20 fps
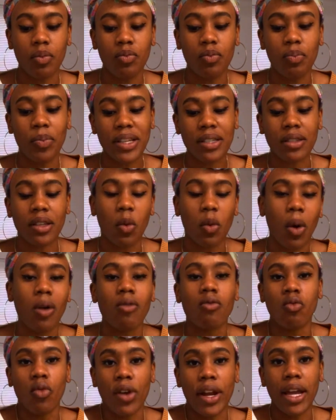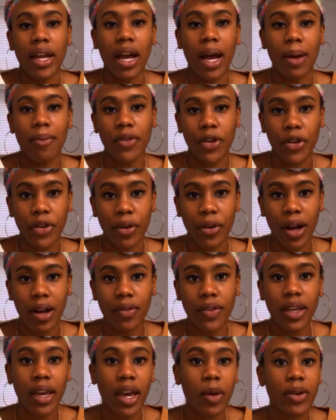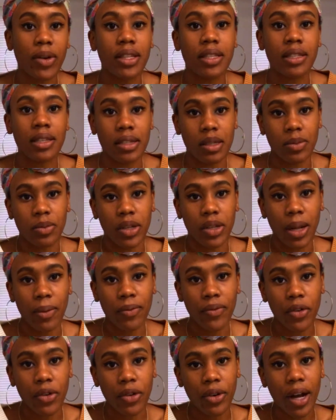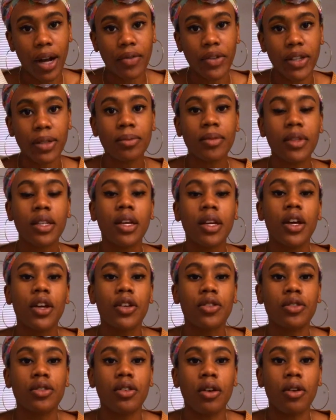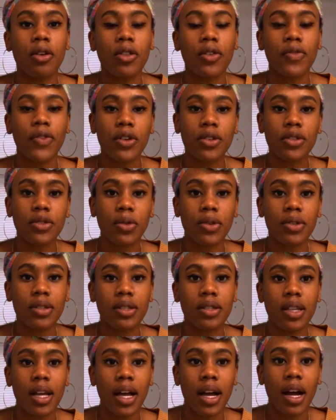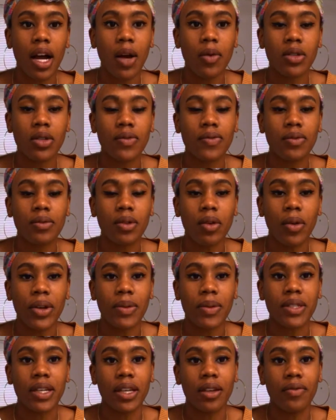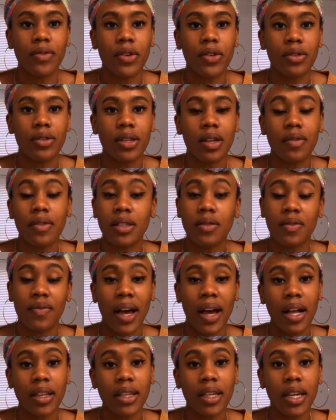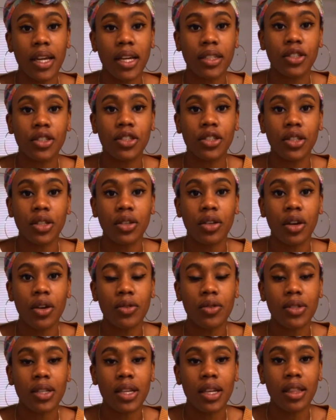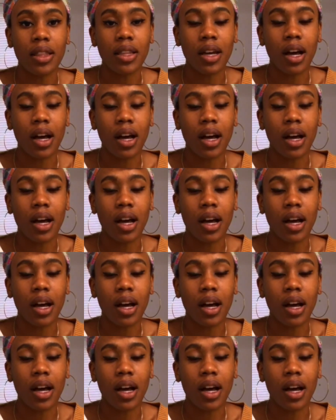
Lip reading: basically what ring I'm photographing and what discipline I'm photographing. So the first horse that I was going to be taking photos of is Valley, and she goes in the